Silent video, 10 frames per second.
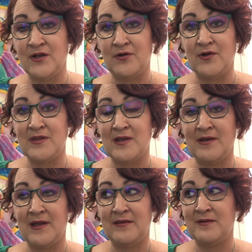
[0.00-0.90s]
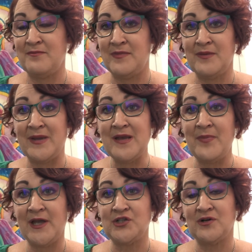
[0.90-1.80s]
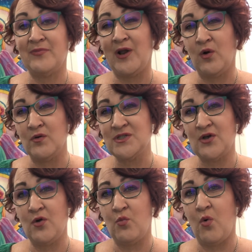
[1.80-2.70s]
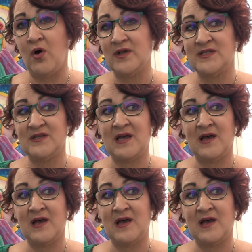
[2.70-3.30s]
you know, in the bigger picture, but also what